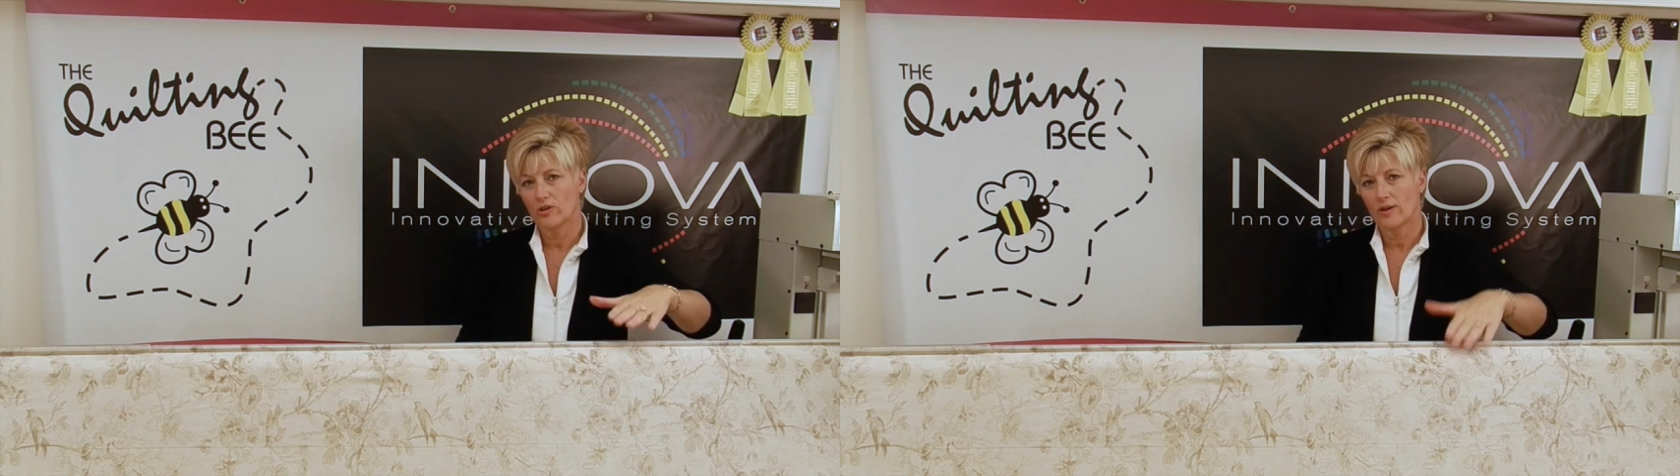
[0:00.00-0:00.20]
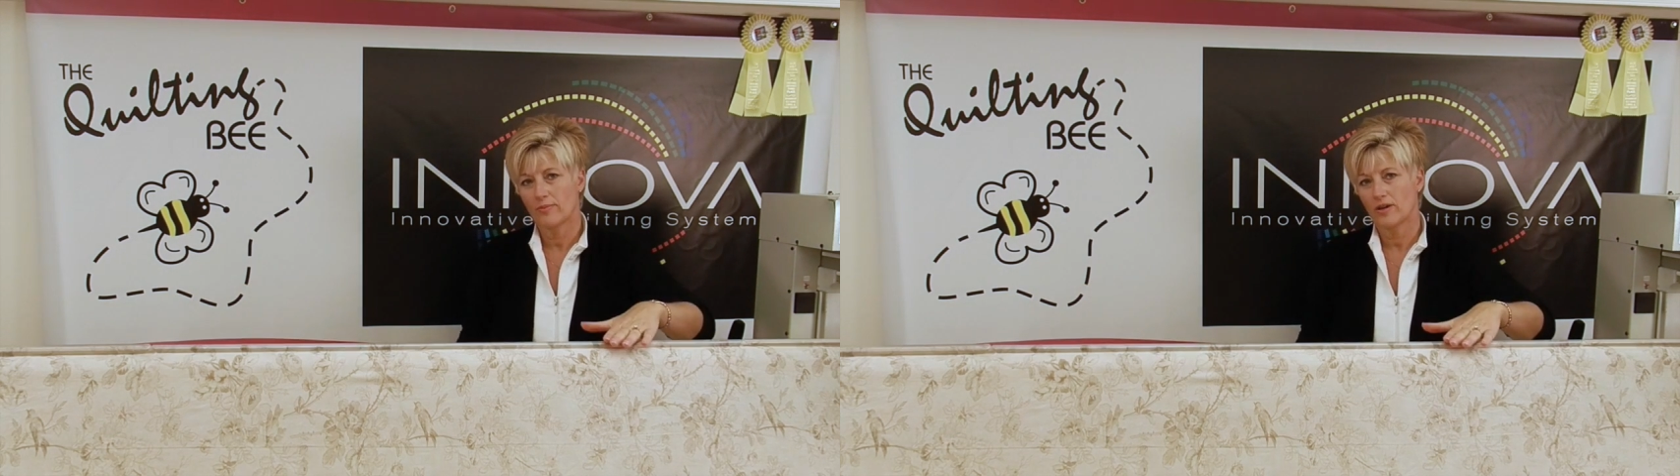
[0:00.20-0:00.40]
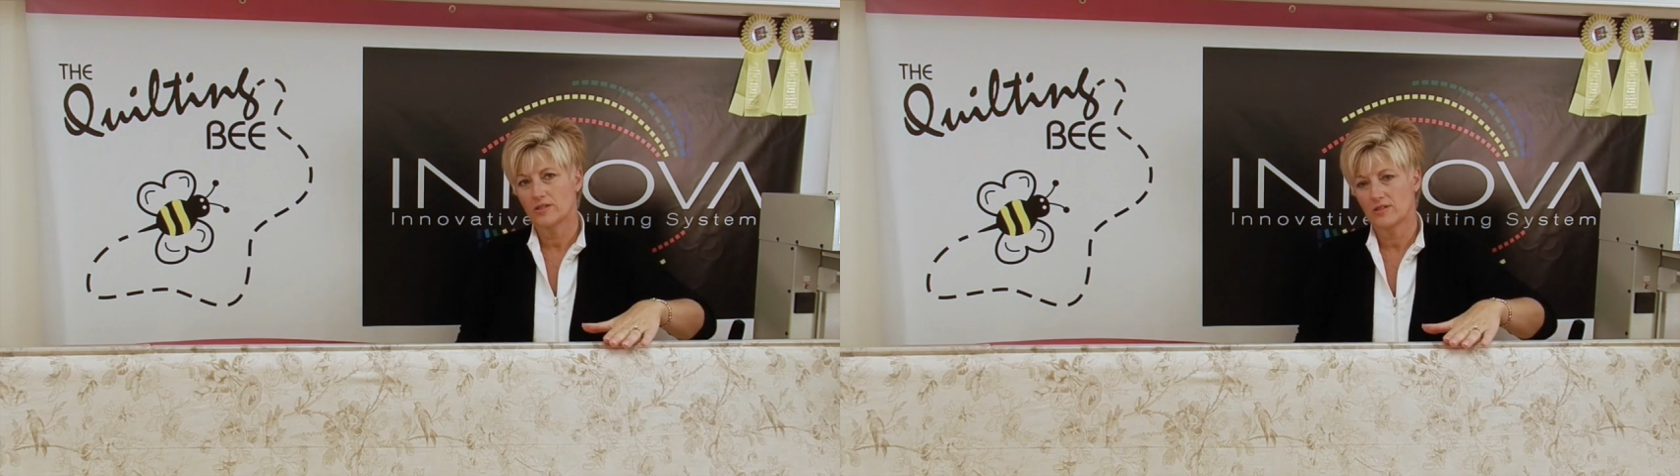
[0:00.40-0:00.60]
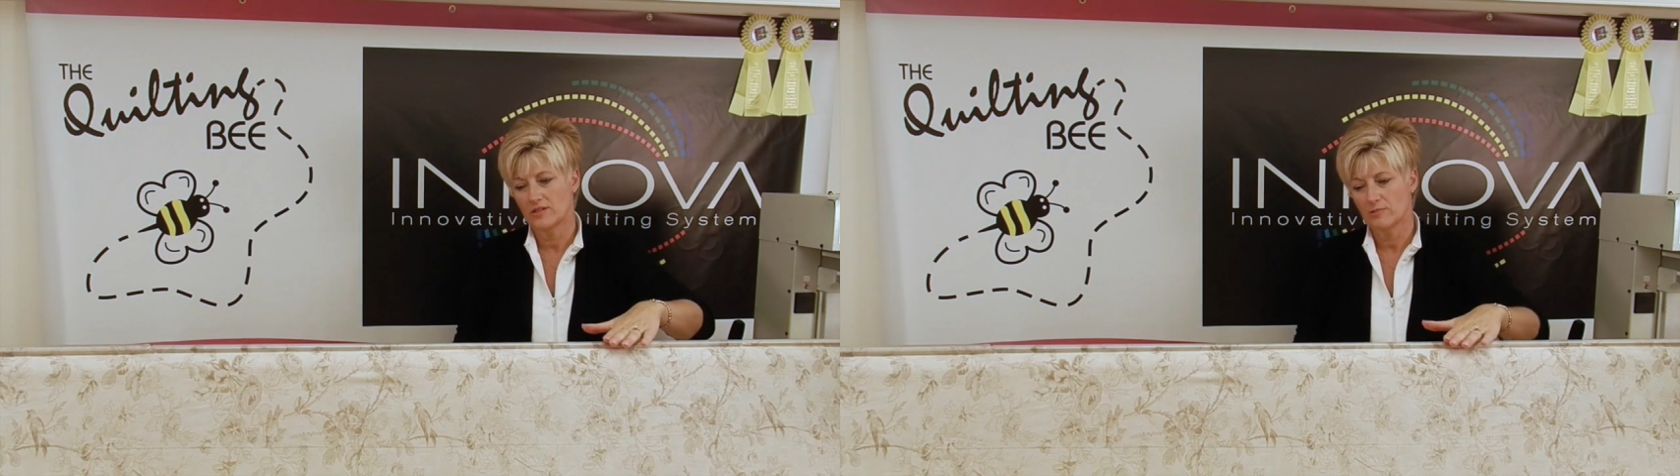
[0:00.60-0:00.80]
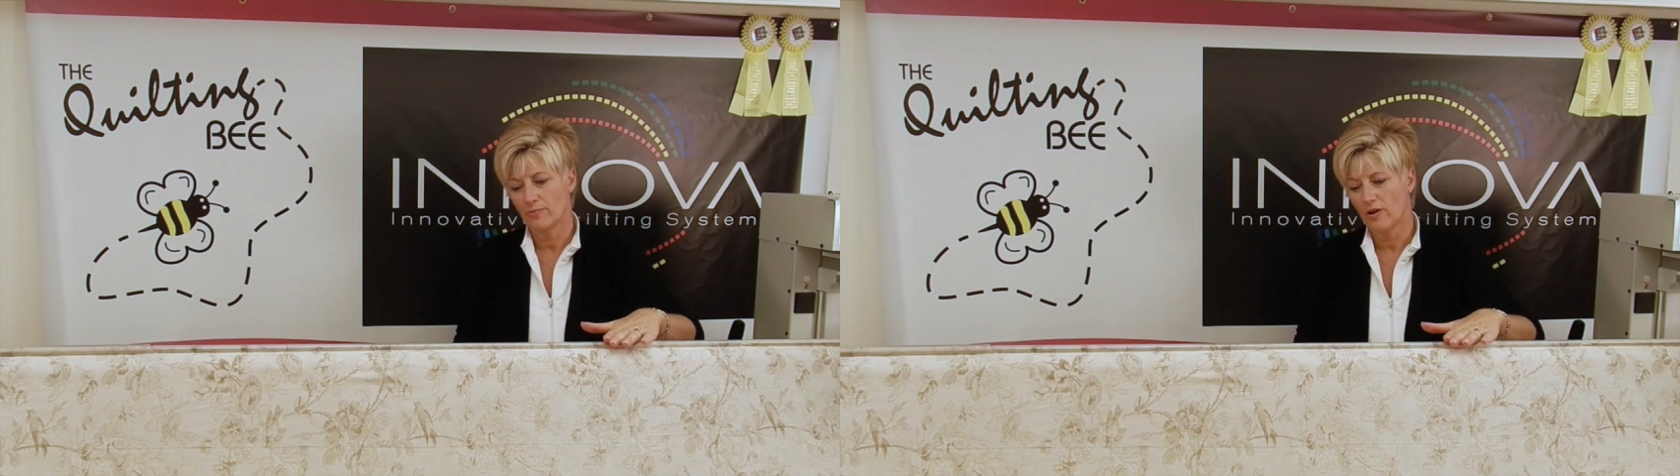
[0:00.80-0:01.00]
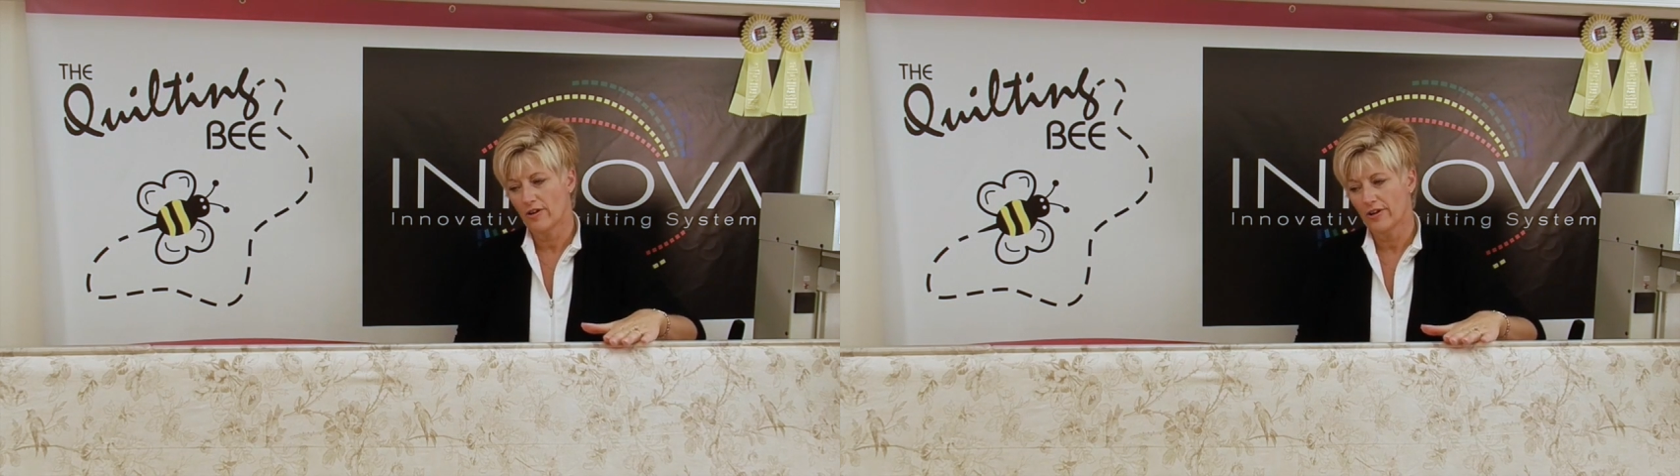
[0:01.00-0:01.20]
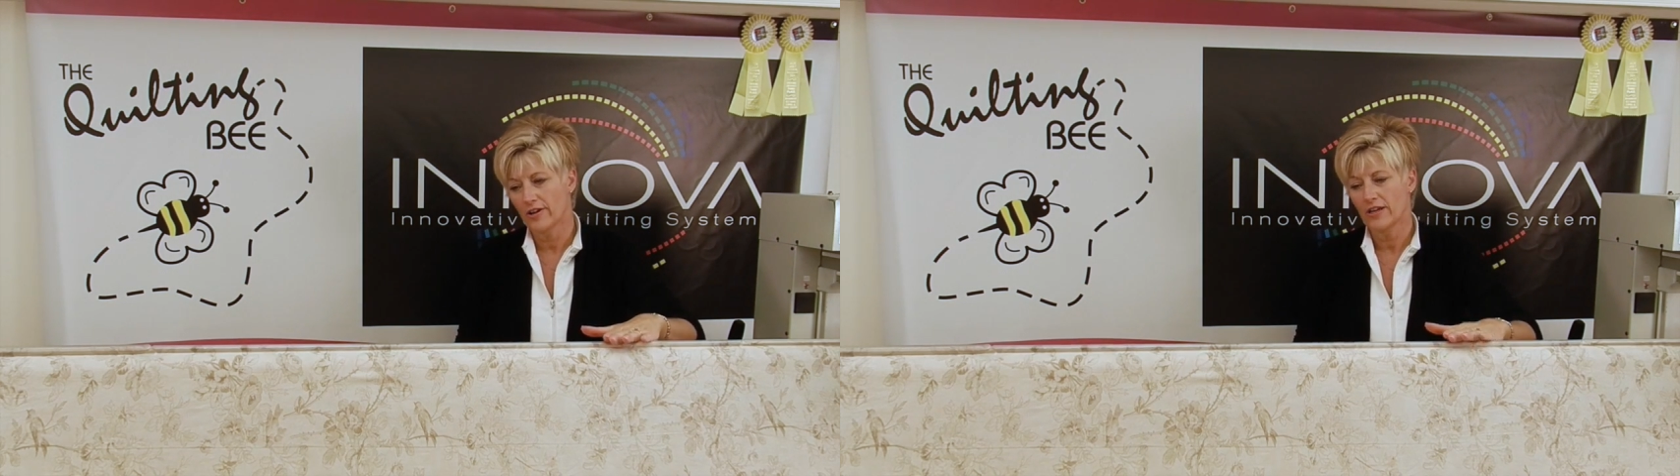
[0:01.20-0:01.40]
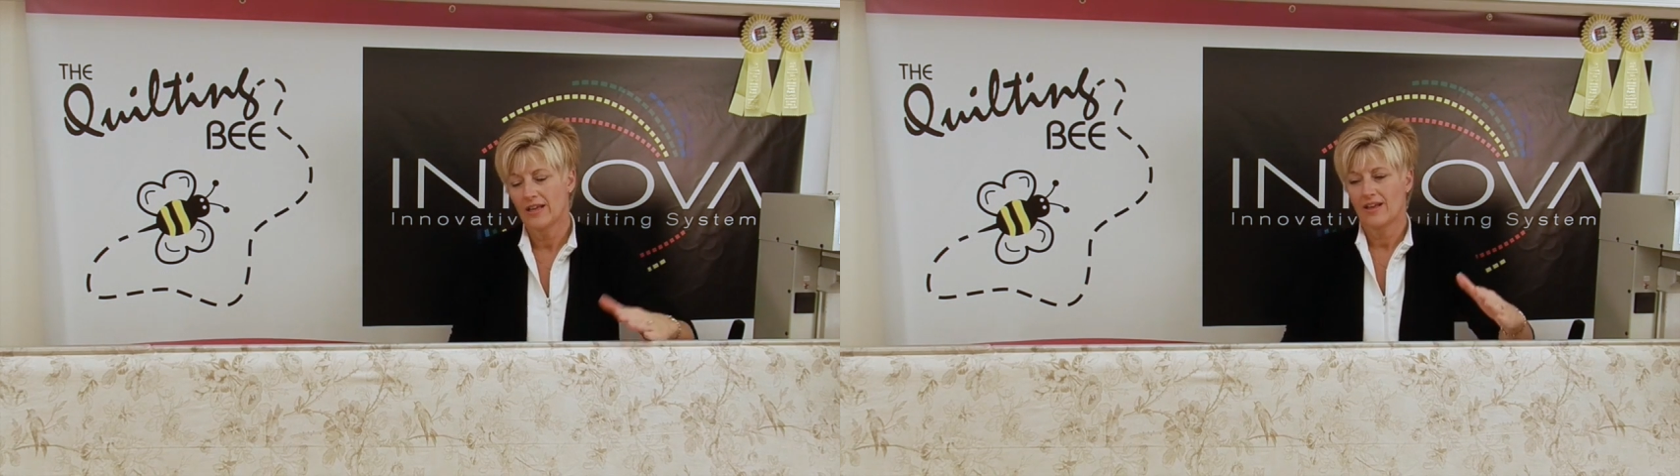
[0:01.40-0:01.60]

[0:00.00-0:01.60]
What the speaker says: it up onto this bar,